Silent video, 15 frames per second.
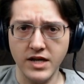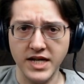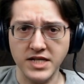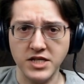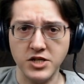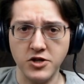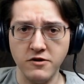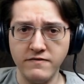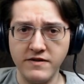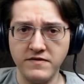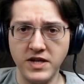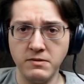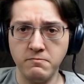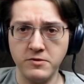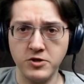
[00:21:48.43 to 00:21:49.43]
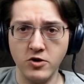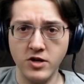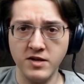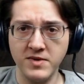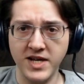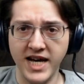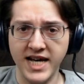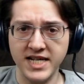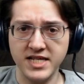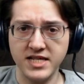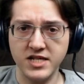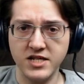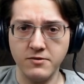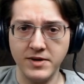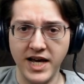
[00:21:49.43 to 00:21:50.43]
It's two hundred fifty petroleum gas,
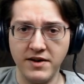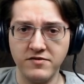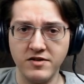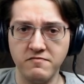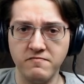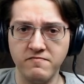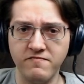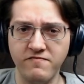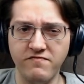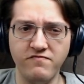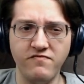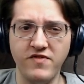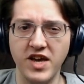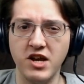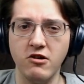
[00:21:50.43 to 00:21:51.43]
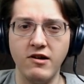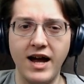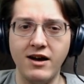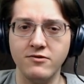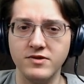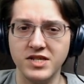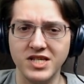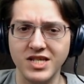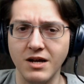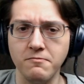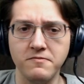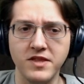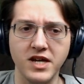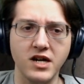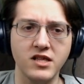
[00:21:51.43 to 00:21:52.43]
so we have to figure out
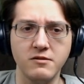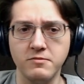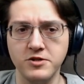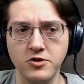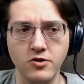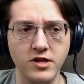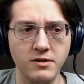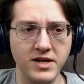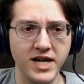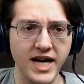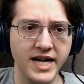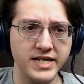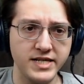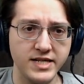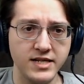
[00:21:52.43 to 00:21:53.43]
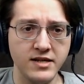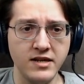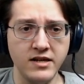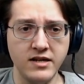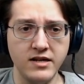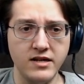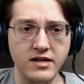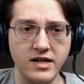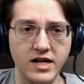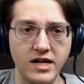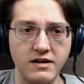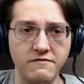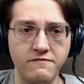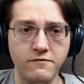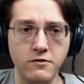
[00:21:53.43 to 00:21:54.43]
something on the petroleum gas
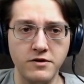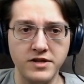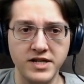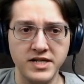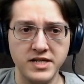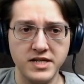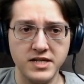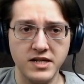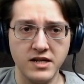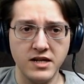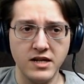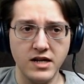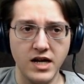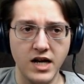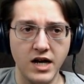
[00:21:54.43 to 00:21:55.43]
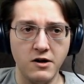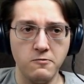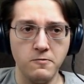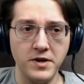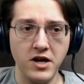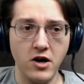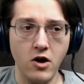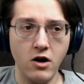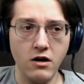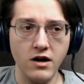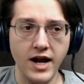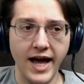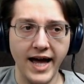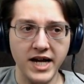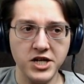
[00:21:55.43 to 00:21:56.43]
uh, for this. Uh, we
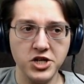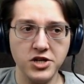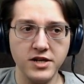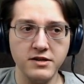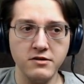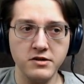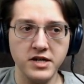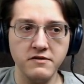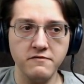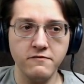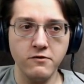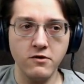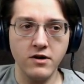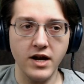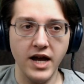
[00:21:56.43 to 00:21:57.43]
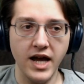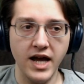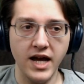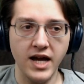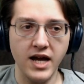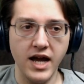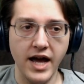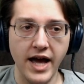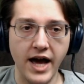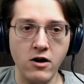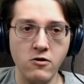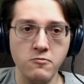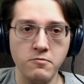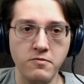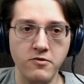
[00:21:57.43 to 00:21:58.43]
are actually looking for a
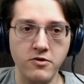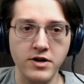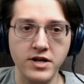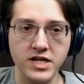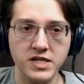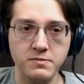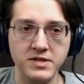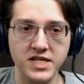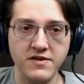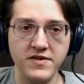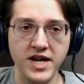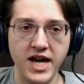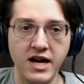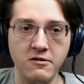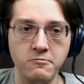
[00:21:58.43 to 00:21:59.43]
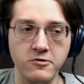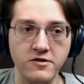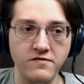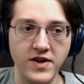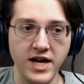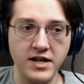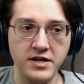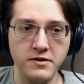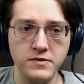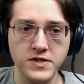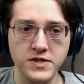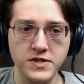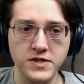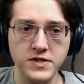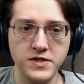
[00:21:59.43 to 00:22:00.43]
output, a specific output value,
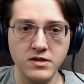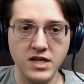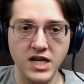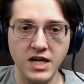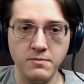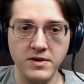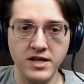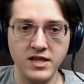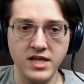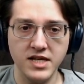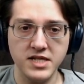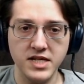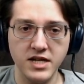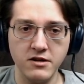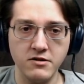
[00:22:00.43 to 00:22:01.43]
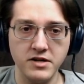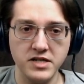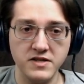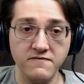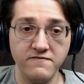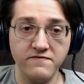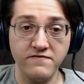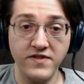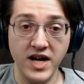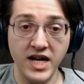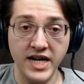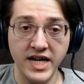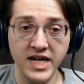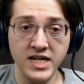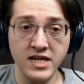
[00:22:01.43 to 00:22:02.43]
so keeping this here is
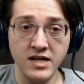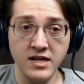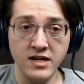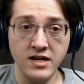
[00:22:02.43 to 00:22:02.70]
fine,